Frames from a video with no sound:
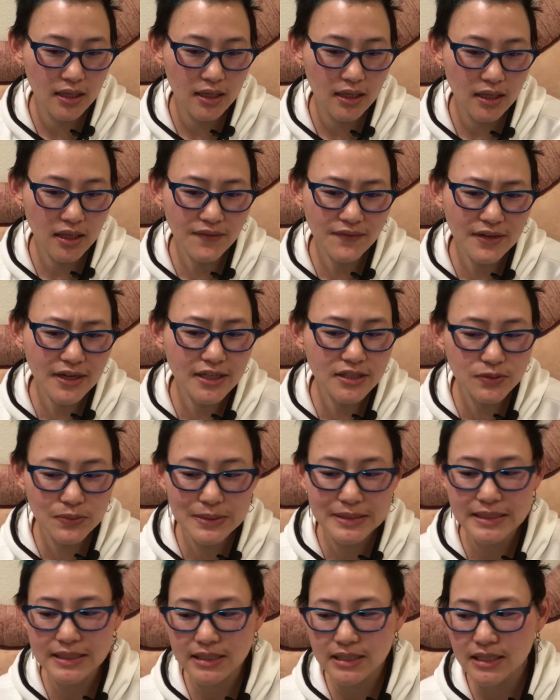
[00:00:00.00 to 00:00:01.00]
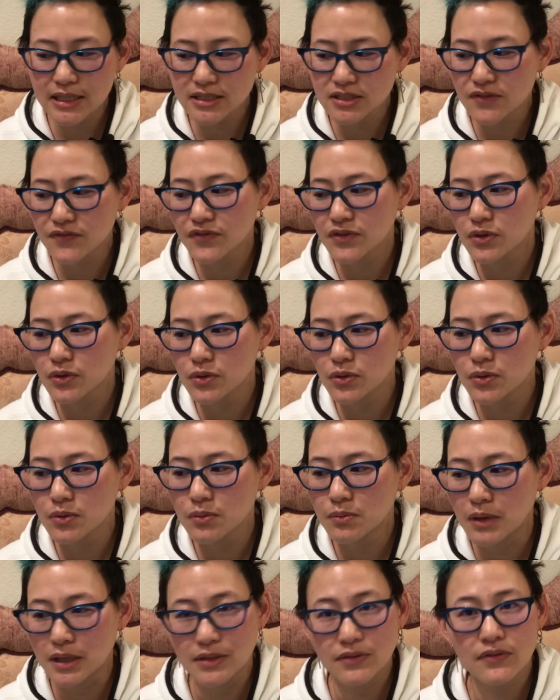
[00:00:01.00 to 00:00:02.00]
even as recently as a few
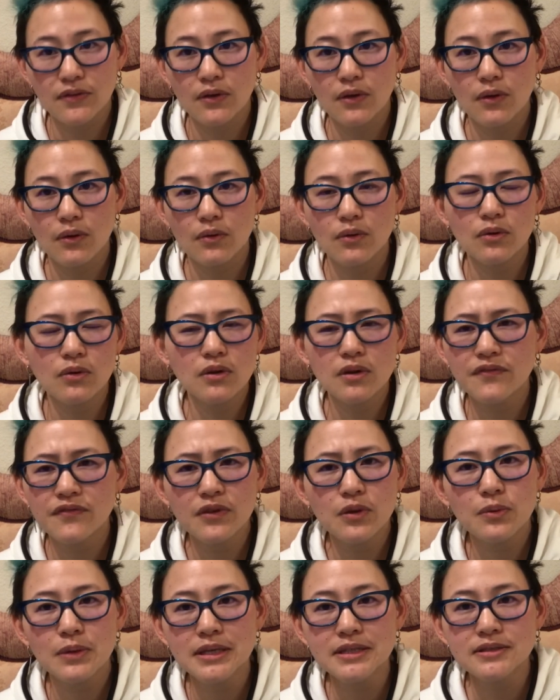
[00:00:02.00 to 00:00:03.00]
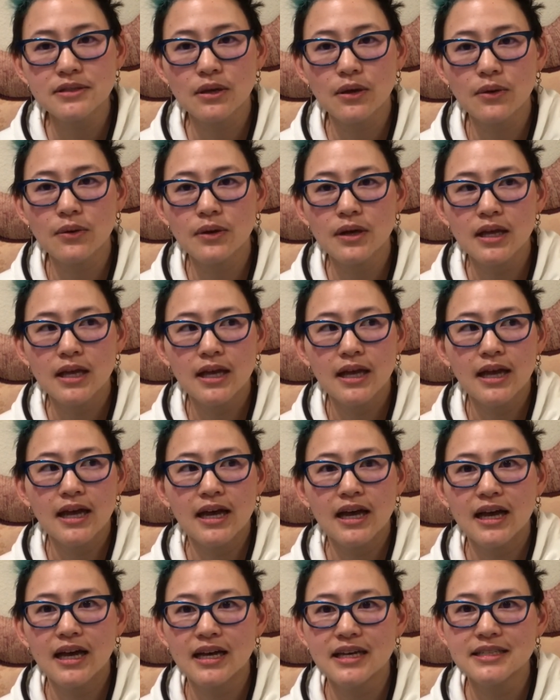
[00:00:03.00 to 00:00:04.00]
months ago or a few weeks ago,
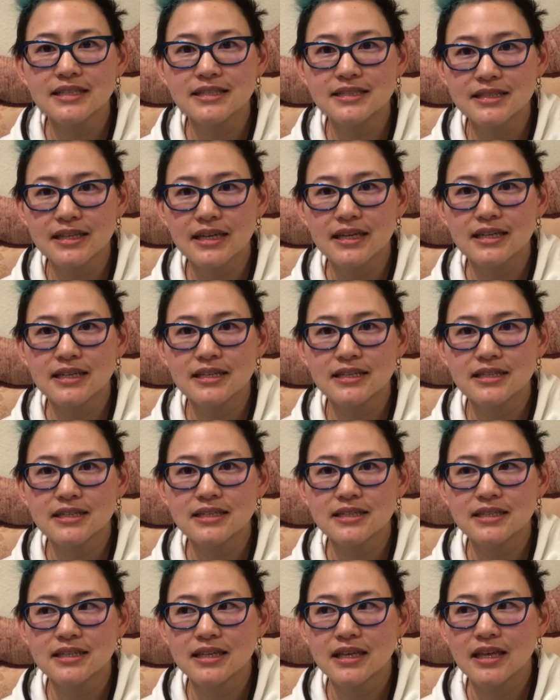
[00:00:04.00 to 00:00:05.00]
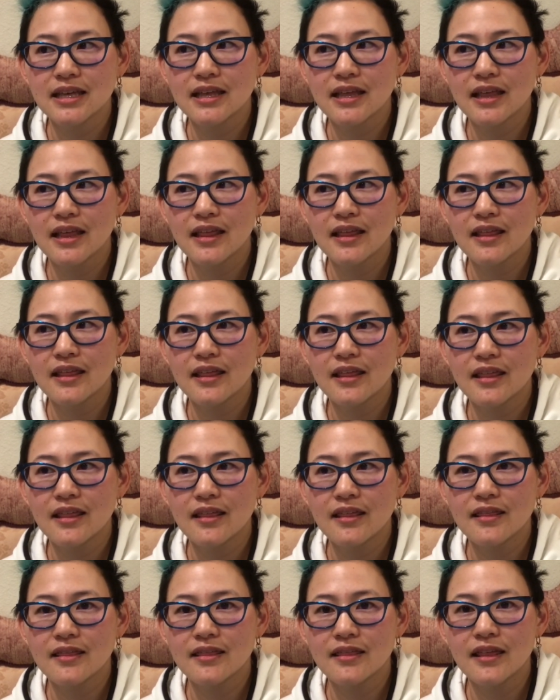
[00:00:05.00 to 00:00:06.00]
I decided
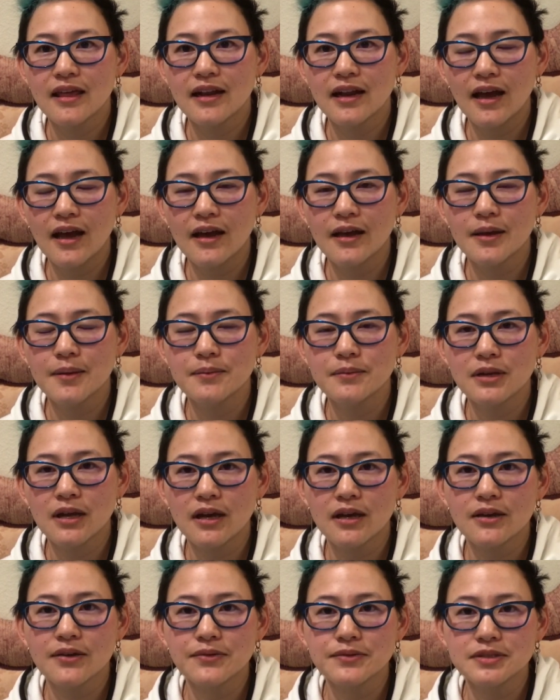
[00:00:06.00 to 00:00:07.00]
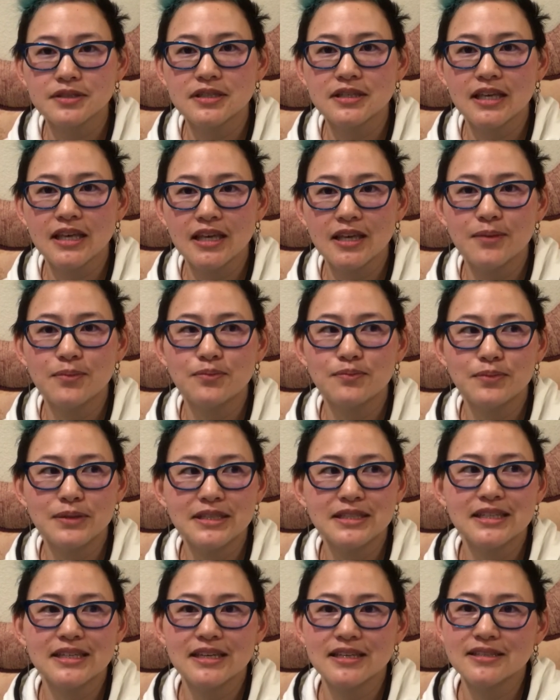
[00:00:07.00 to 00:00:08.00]
that I'm not going to keep
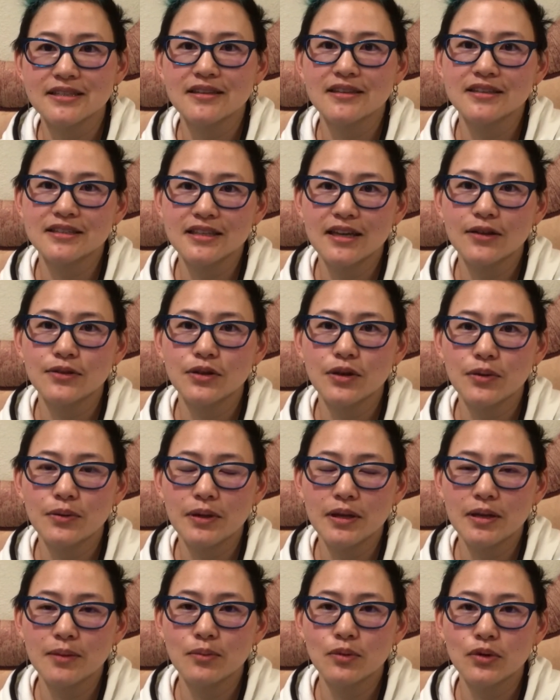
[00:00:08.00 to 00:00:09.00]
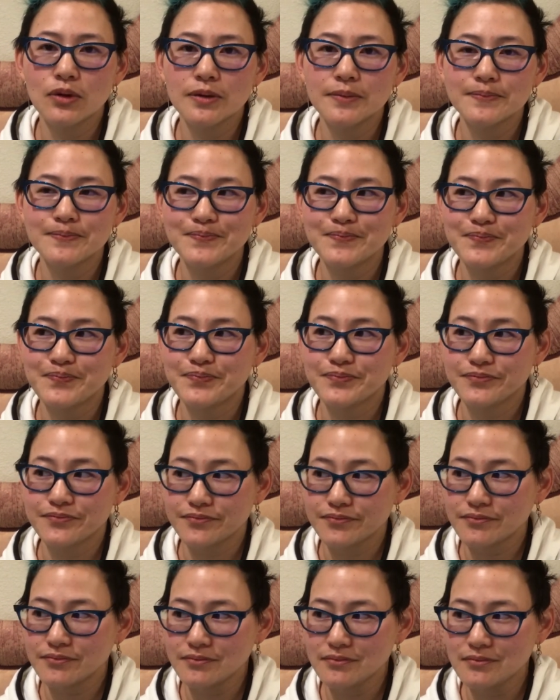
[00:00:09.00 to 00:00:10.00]
BTS on the down low anymore.
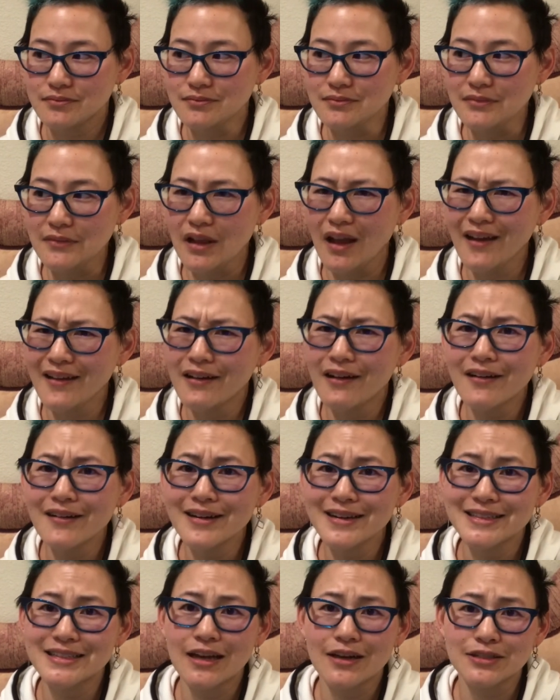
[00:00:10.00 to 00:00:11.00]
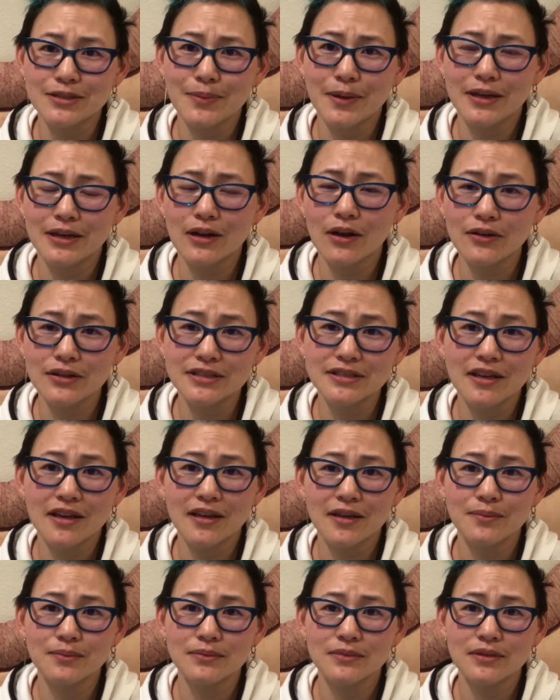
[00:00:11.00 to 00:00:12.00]
I already talked about it all the
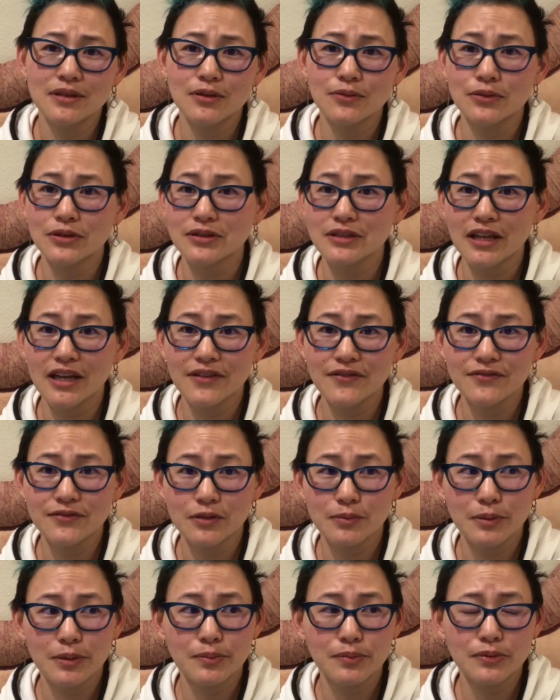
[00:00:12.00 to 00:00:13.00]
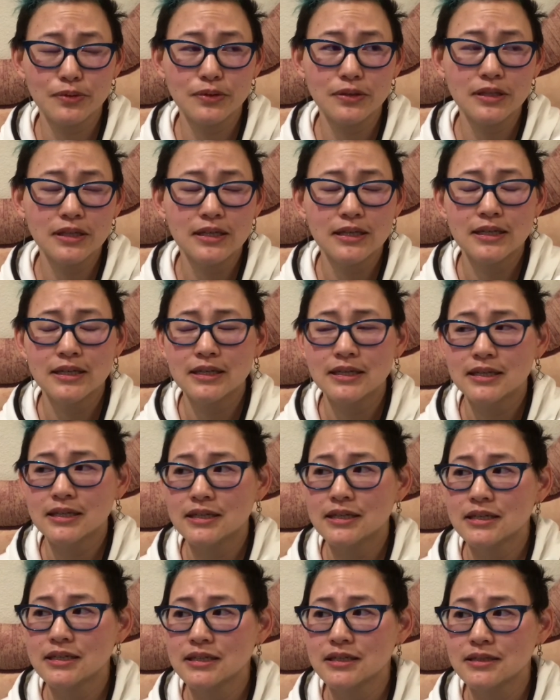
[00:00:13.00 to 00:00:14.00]
time in real life with people.
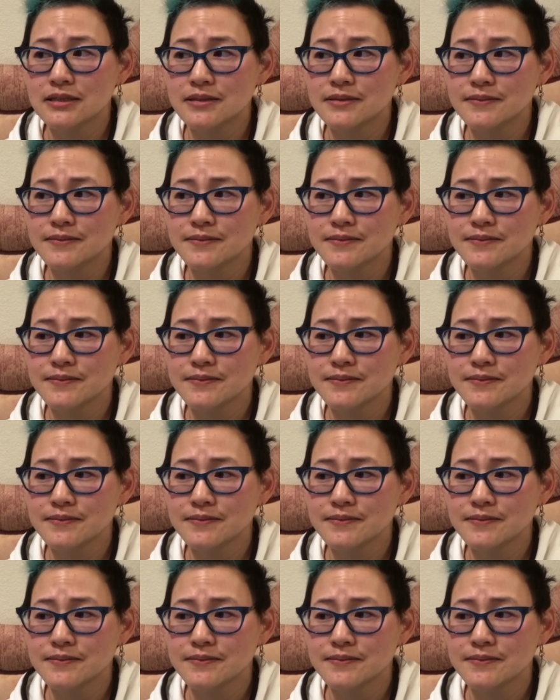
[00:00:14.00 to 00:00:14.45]
Um,